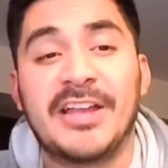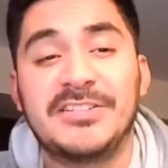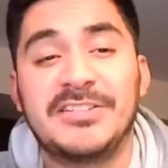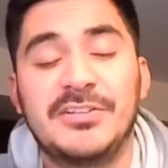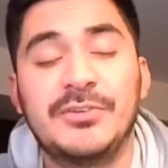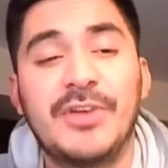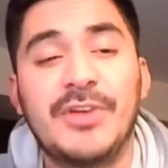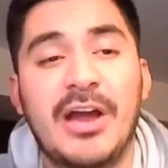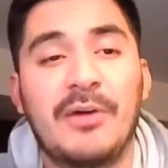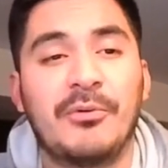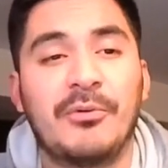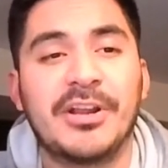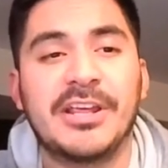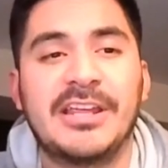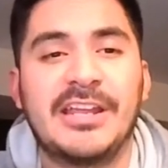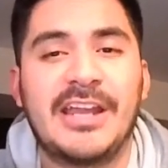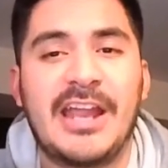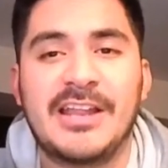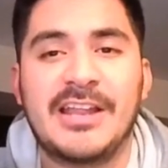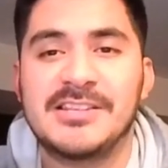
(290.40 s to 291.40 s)
I do not
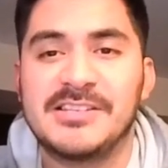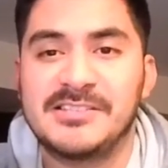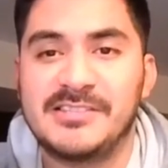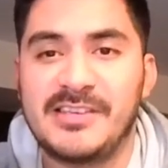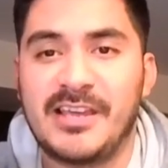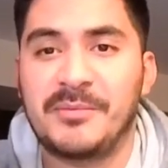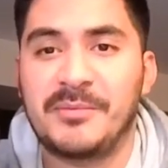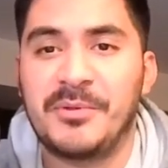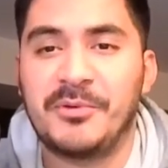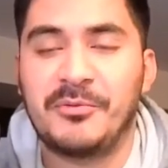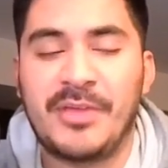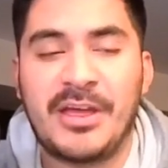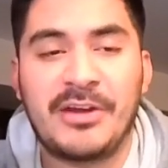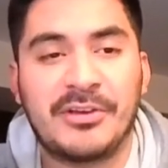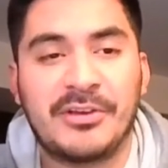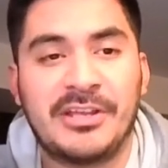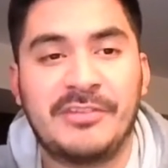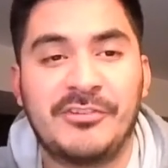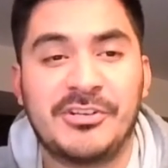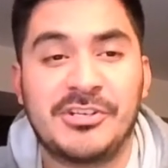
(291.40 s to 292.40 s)
want to get out of this segment
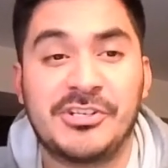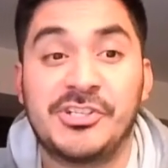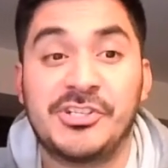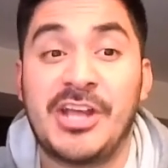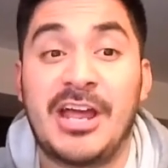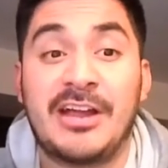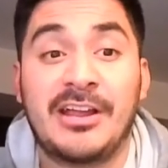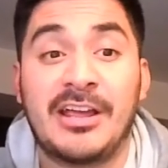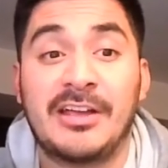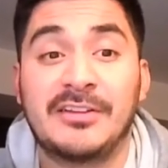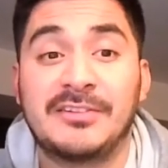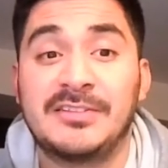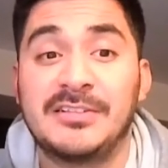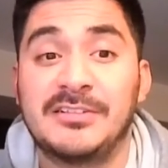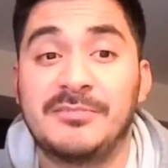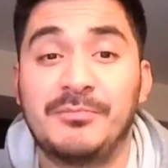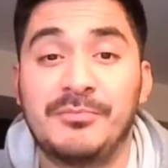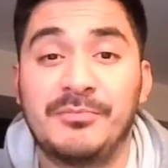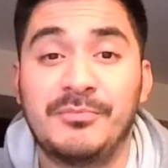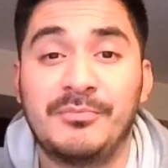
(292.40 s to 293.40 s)
without giving a shout out
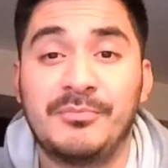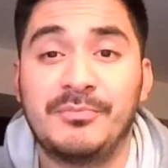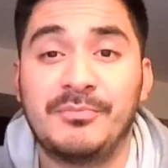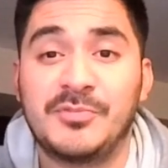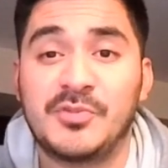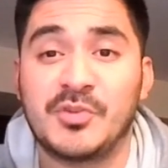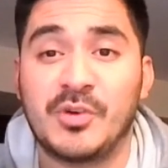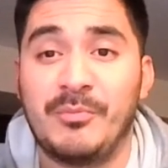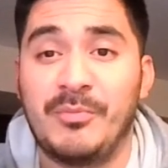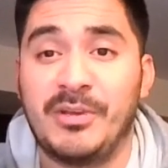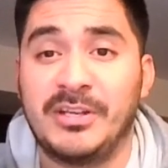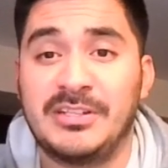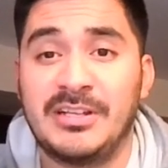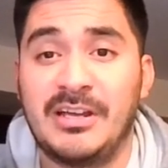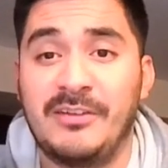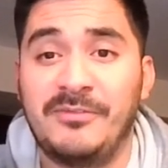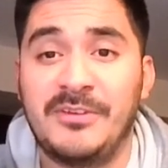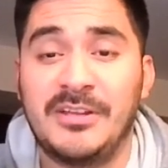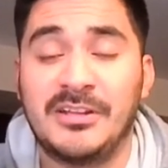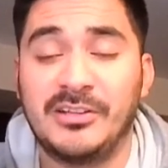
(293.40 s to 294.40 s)
to Trent
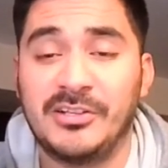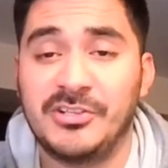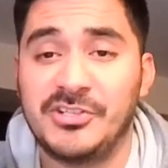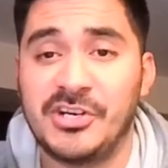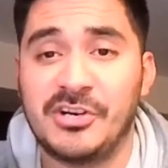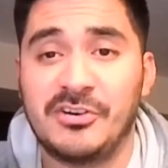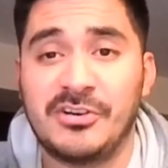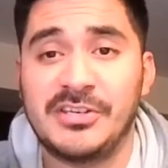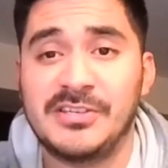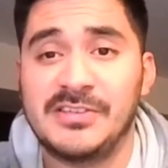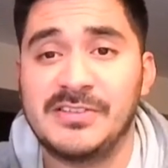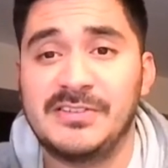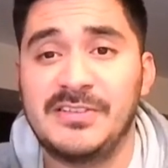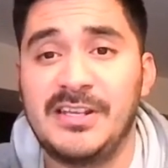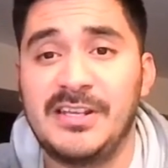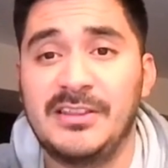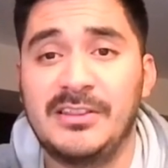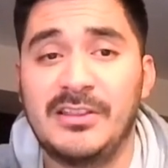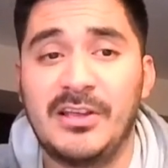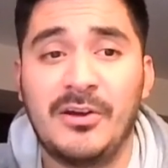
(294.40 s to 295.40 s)
McDuffie and L'Jarius
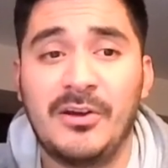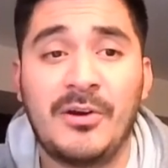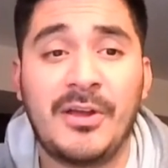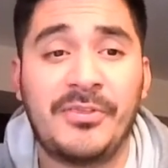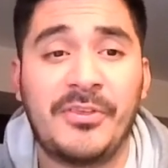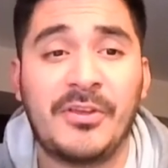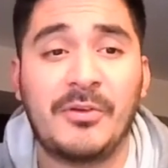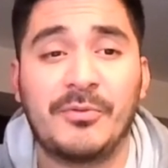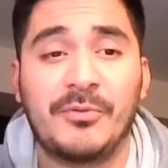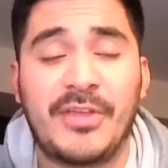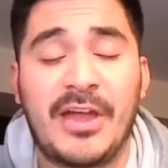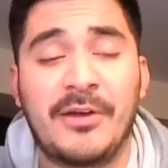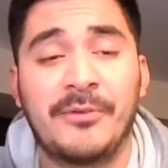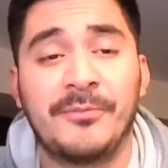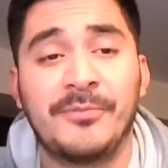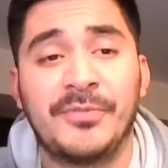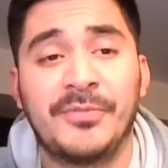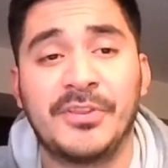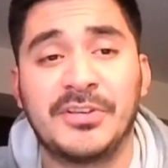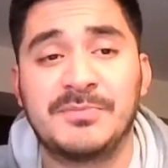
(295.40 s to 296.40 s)
Sneed, though. I think
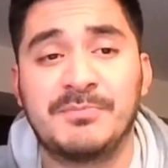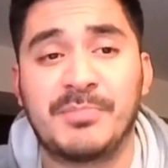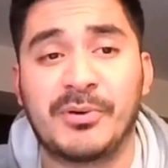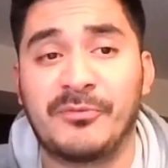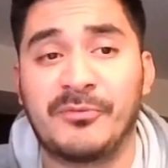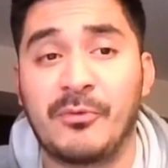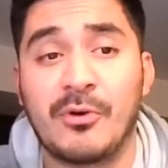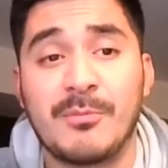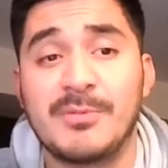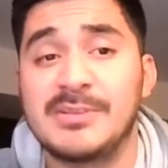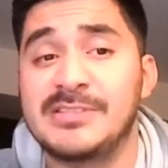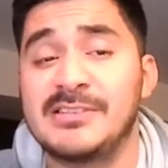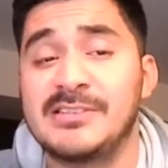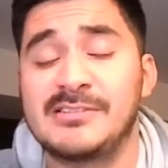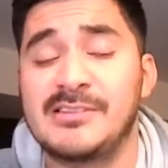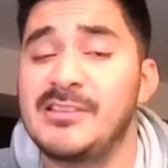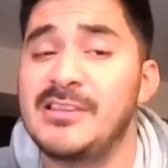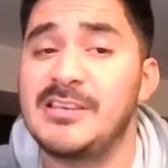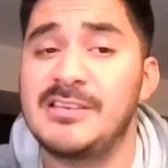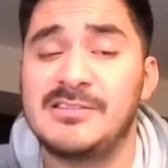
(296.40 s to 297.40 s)
without the
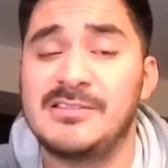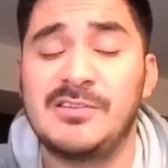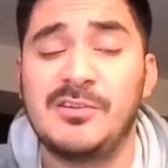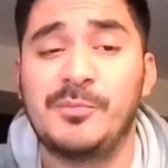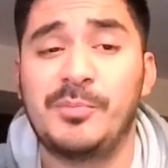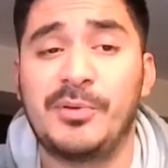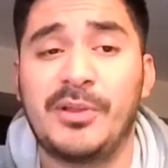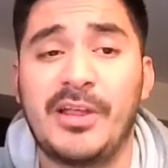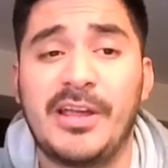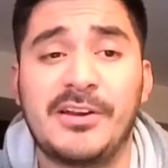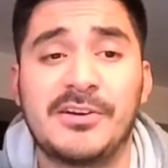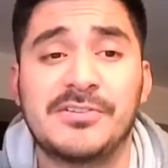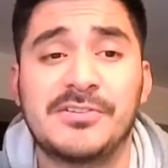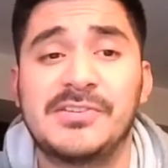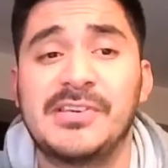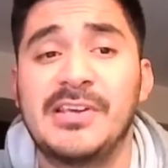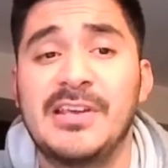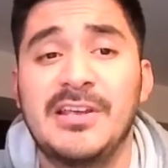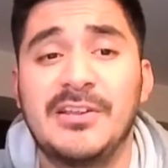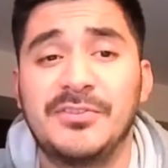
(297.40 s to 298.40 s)
performances of these two
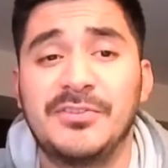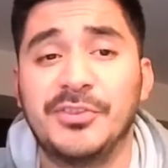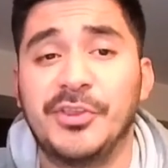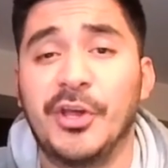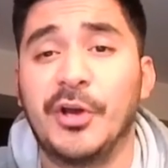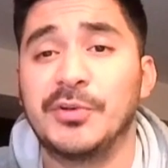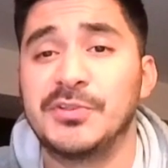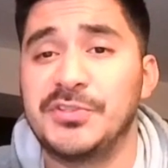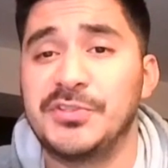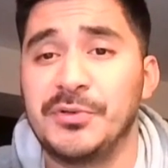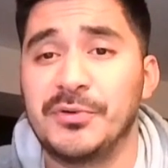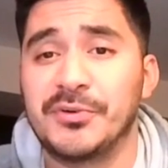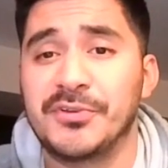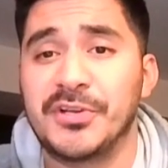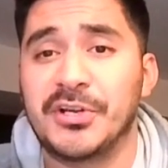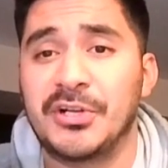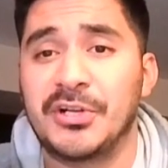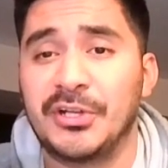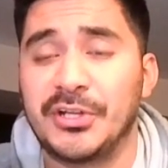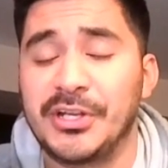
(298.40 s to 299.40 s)
players, those two
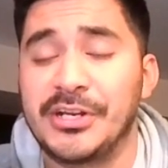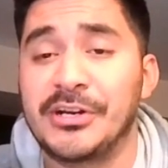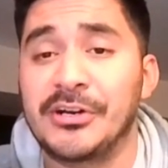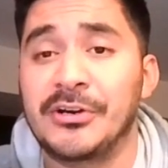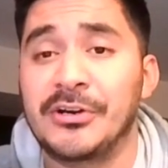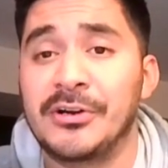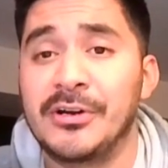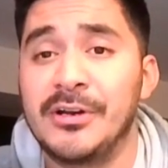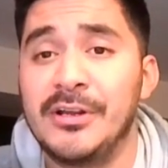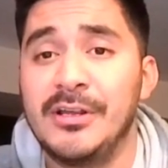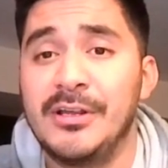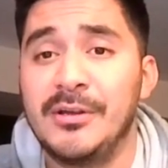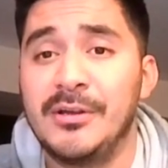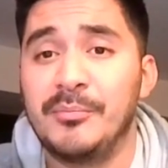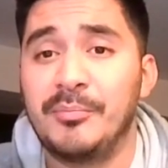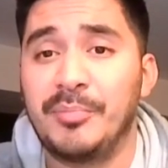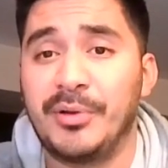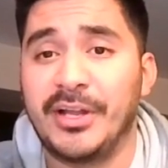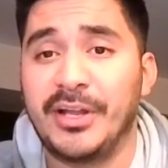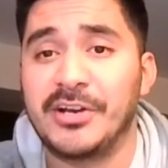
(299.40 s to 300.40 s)
are the clear
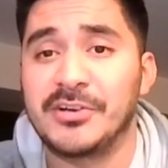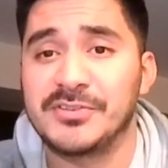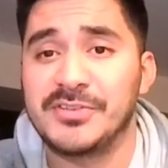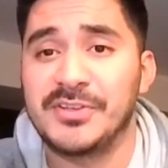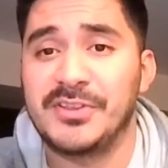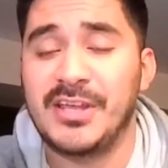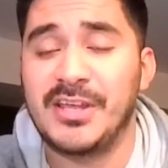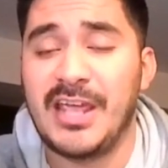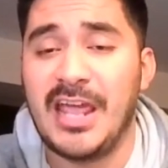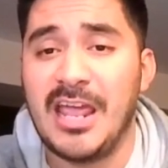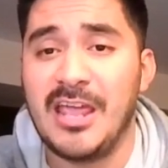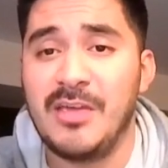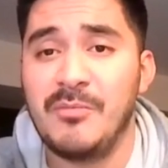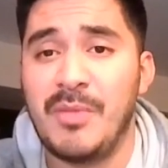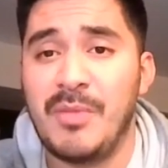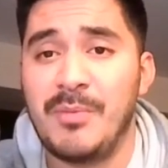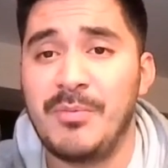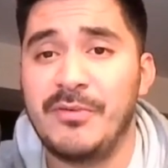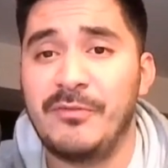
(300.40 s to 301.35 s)
players of the game.